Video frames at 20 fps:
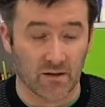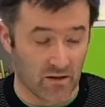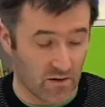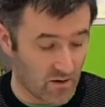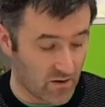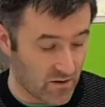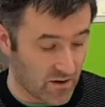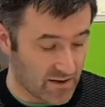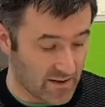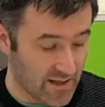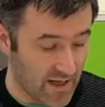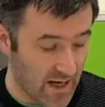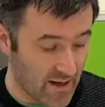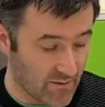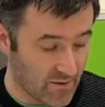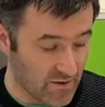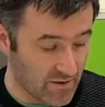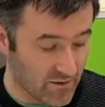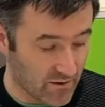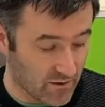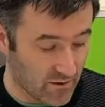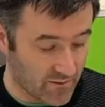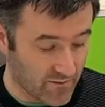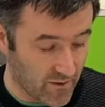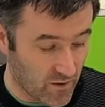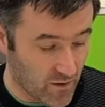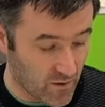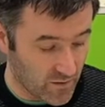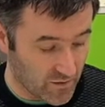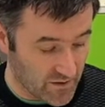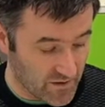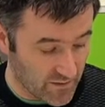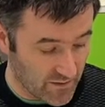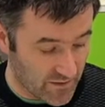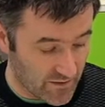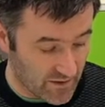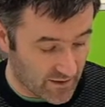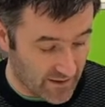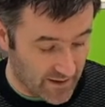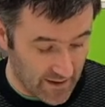or a tablet or a phone or something
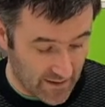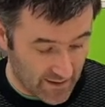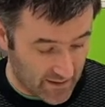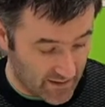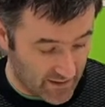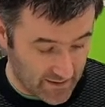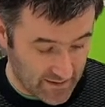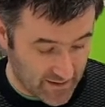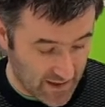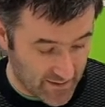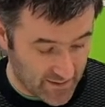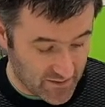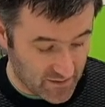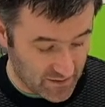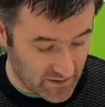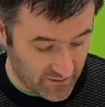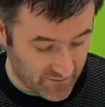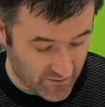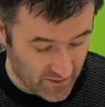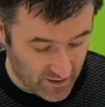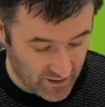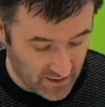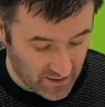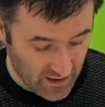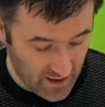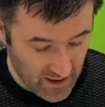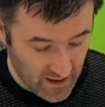like that, and that's absolutely fine.